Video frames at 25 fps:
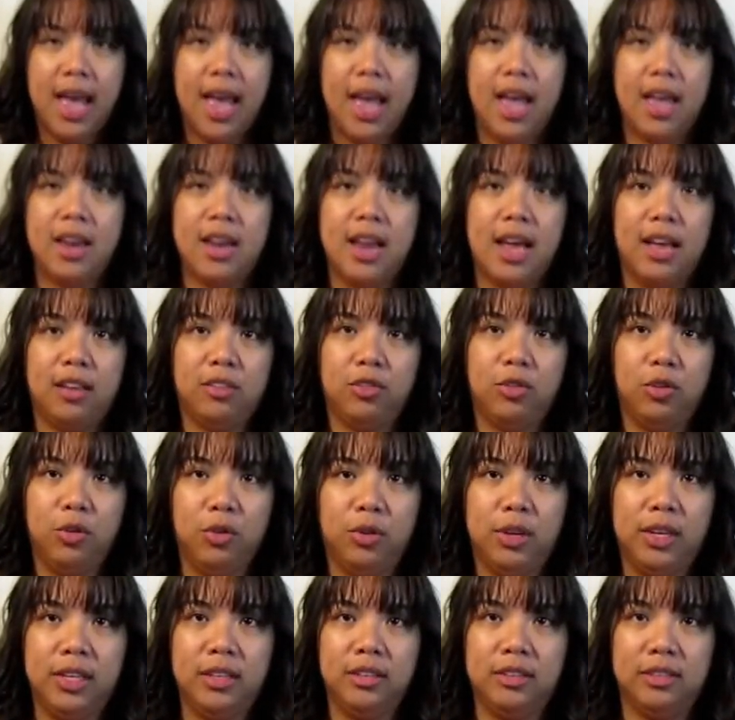And as you
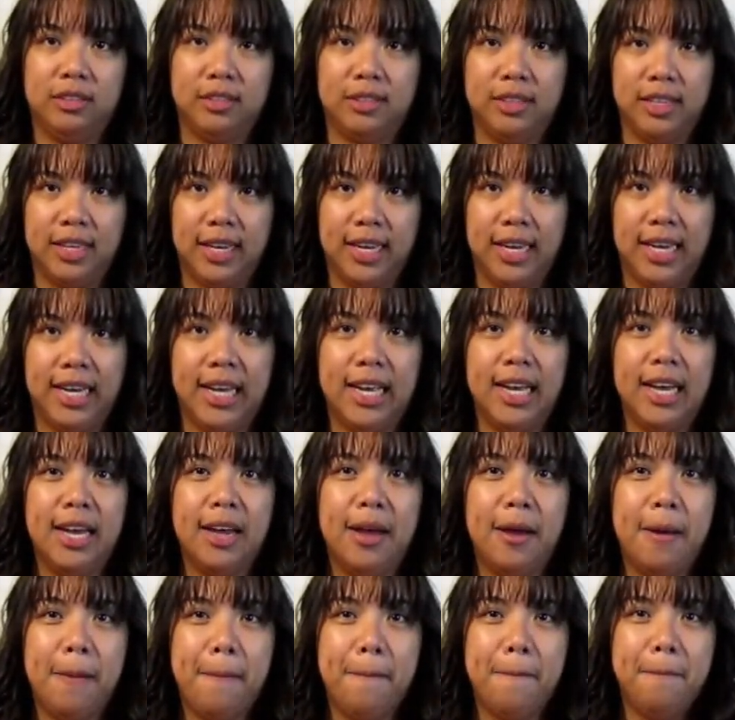can see,
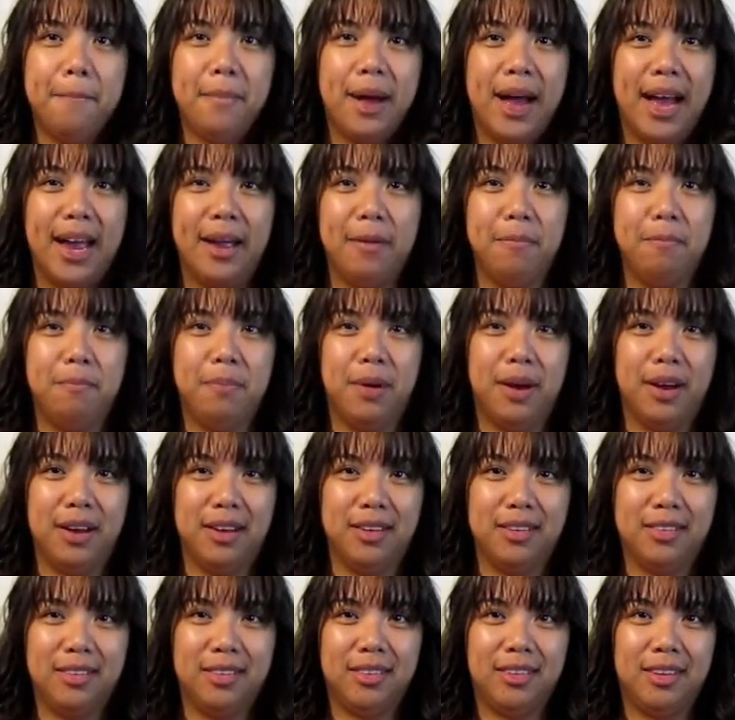my
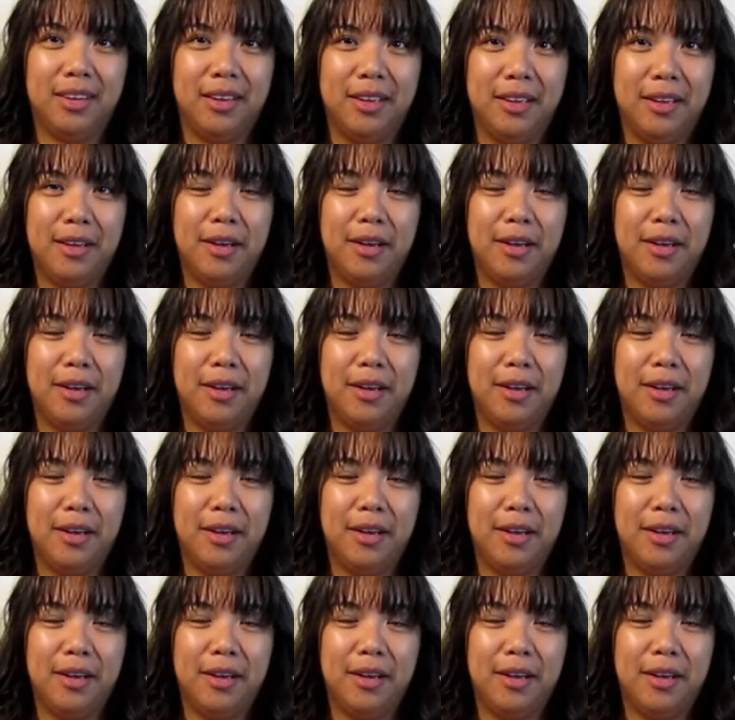bust